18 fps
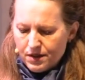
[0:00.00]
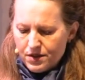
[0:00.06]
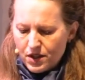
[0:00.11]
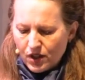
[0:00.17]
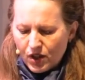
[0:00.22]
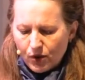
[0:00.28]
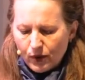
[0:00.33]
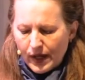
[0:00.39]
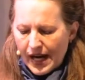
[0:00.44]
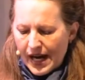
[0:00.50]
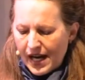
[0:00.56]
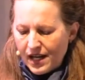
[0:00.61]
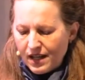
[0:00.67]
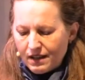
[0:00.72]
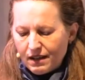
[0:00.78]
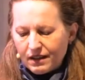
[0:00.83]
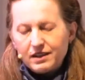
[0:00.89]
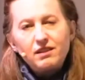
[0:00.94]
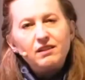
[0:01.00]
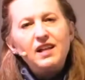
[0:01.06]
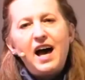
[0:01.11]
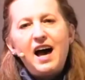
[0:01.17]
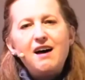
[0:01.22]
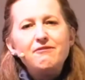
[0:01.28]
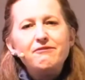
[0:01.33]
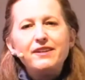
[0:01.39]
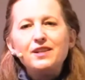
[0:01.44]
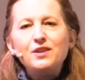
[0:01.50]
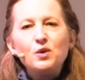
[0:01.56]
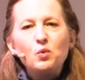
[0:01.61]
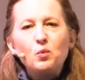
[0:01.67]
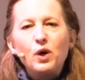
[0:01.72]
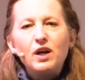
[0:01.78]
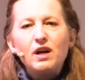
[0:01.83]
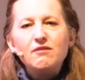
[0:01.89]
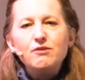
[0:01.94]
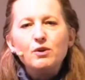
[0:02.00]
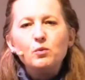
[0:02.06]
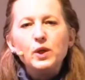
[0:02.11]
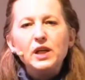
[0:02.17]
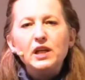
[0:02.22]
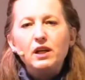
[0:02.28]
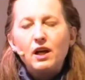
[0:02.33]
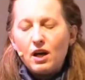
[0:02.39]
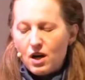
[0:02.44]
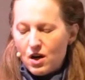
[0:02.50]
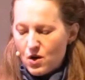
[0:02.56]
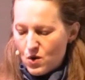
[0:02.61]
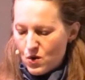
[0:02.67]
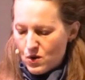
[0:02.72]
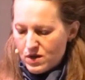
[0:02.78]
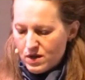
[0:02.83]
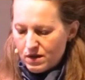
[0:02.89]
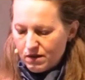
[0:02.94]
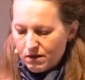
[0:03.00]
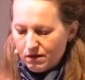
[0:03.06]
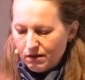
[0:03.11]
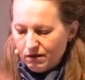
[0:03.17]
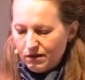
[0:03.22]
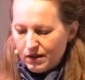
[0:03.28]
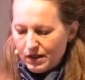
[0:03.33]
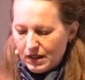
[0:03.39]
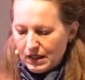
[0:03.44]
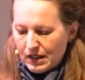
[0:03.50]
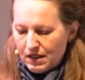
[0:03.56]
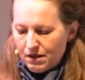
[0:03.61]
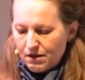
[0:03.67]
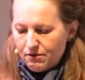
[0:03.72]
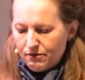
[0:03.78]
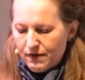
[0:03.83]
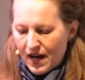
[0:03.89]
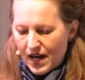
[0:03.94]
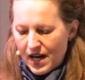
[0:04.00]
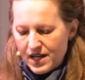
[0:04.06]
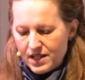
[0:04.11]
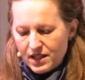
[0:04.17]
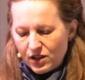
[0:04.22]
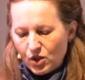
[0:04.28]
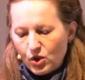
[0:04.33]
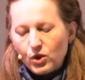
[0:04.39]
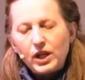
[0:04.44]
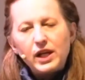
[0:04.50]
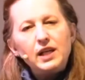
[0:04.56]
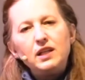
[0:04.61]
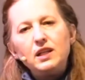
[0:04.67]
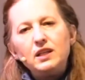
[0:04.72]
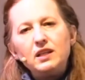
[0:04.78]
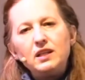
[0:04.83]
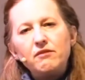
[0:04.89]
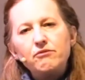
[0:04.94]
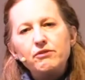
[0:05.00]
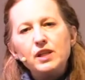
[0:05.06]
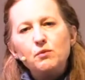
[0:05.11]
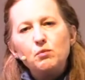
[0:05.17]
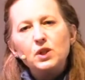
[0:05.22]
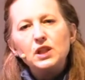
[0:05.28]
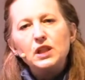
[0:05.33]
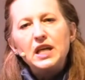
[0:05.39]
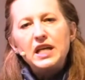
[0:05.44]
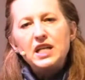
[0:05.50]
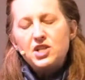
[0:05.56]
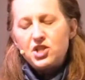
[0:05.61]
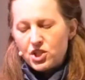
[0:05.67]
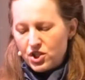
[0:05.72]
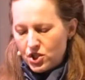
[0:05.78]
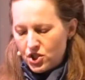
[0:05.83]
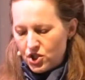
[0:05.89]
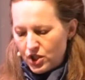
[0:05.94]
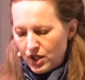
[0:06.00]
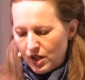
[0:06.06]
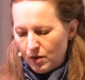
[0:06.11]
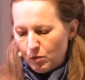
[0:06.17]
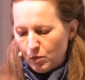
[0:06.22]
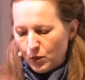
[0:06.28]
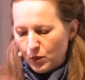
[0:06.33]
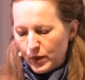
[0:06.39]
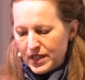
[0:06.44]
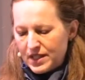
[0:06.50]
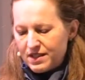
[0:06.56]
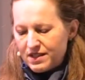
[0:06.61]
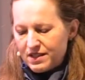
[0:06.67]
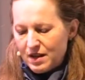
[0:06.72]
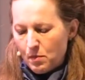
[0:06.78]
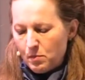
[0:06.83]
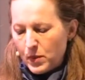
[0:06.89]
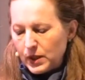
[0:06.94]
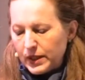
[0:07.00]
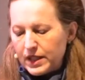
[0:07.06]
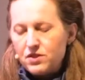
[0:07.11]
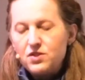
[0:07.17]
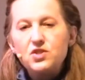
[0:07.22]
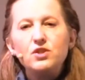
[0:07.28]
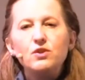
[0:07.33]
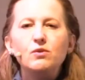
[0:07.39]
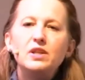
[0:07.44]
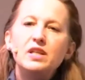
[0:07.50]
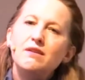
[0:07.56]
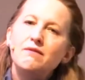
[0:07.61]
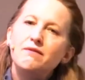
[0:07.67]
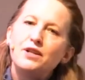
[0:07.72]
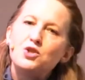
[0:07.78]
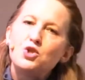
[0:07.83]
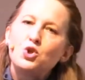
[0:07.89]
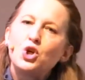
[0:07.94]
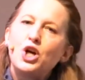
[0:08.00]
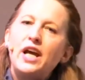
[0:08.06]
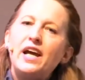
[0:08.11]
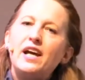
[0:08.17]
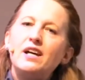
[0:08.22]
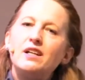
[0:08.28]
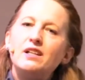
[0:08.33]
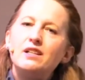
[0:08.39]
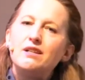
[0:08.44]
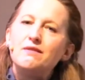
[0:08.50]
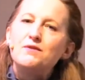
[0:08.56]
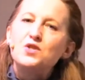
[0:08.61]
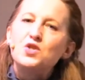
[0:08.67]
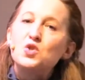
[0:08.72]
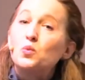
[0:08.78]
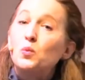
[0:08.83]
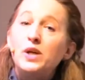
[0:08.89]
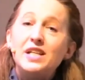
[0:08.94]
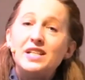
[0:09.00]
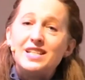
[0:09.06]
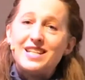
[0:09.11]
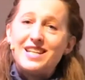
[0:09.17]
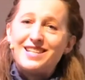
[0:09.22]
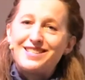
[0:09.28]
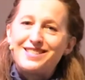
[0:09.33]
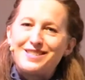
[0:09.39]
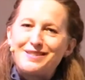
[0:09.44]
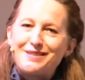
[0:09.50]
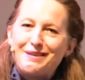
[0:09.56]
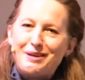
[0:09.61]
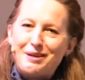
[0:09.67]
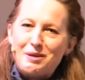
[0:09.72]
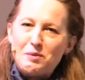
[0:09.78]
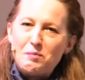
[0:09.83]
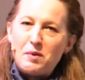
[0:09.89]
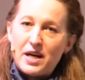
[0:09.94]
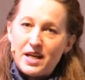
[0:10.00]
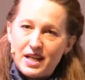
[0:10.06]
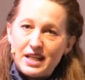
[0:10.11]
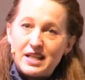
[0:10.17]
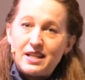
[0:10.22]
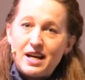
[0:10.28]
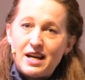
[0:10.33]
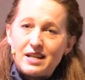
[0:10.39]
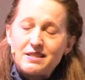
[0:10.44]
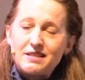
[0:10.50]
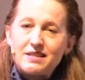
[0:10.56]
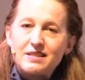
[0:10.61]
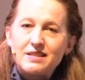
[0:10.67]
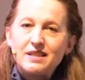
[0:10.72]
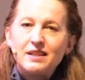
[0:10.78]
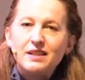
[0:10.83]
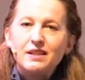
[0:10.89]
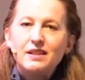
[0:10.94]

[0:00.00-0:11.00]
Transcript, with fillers: to create a little heaven wherever we go, find and create it in every relationship we stumble into, leave a trail of sweetness behind us.